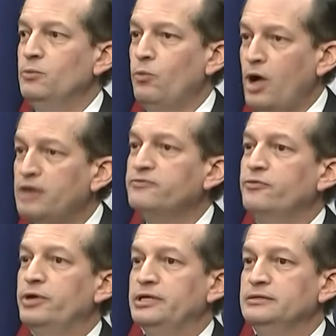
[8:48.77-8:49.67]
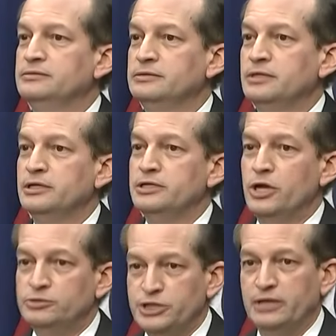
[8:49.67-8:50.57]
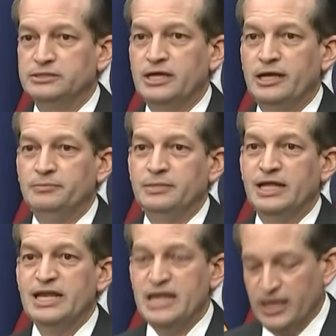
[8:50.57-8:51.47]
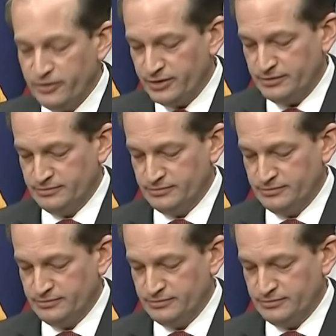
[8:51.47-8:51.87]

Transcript: walk free, no jail time, nothing.